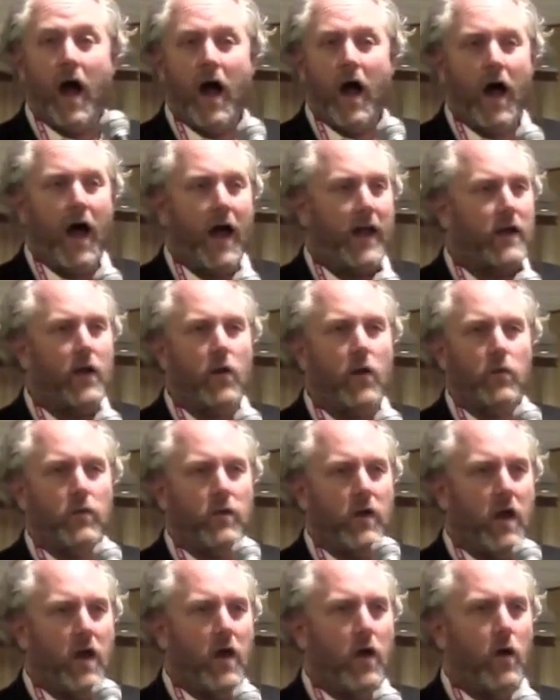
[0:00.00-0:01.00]
I don't
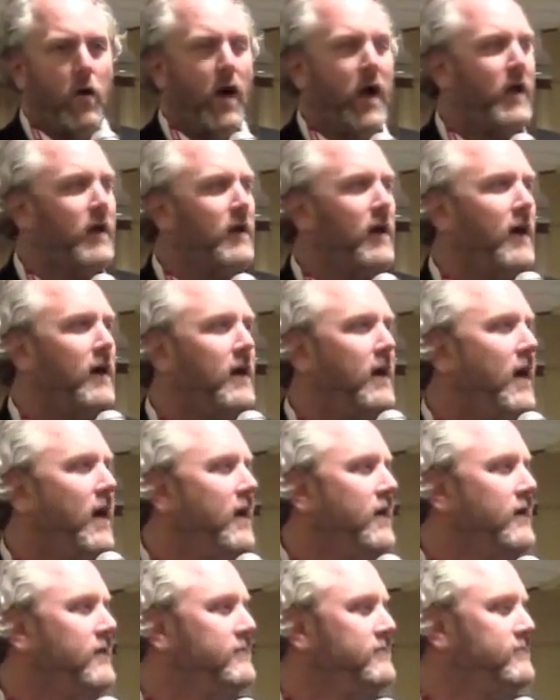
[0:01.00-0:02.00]
know.
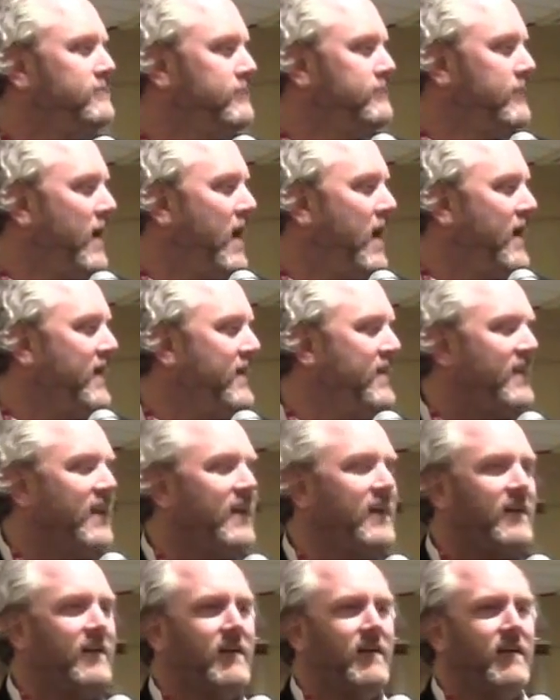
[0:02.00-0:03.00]
I
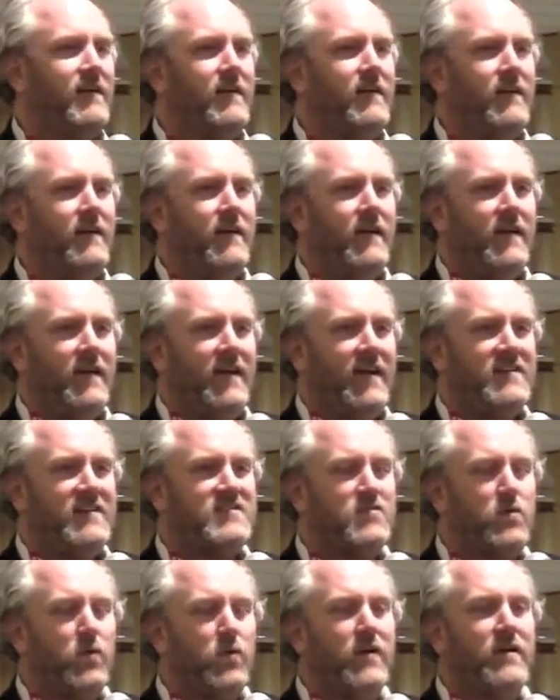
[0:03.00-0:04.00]
think
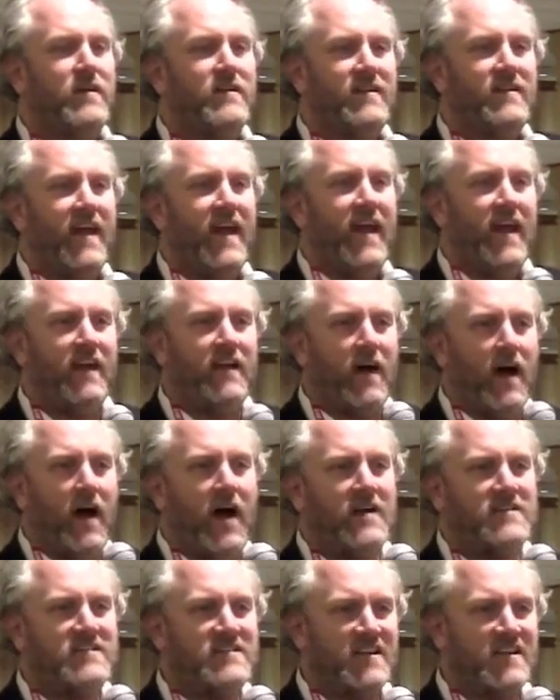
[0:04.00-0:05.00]
it's going to take
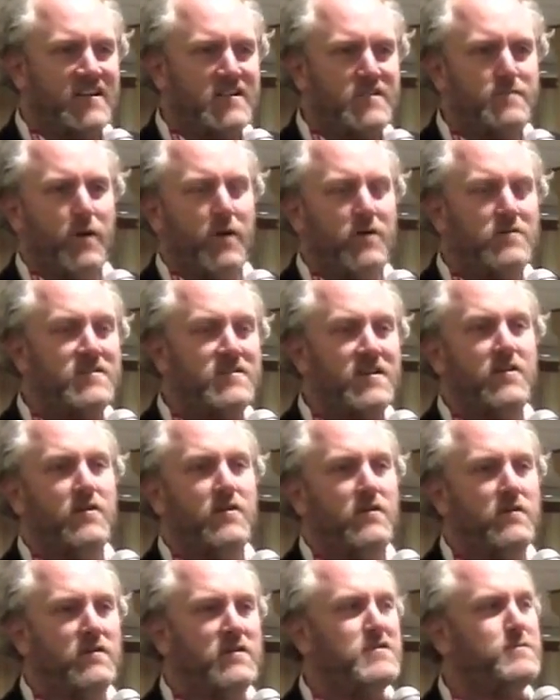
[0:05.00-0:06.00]
us exposing
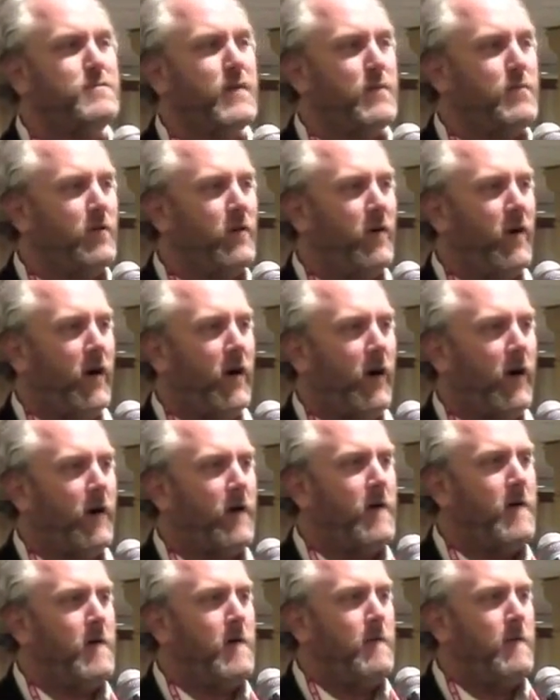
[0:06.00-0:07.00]
who these people are,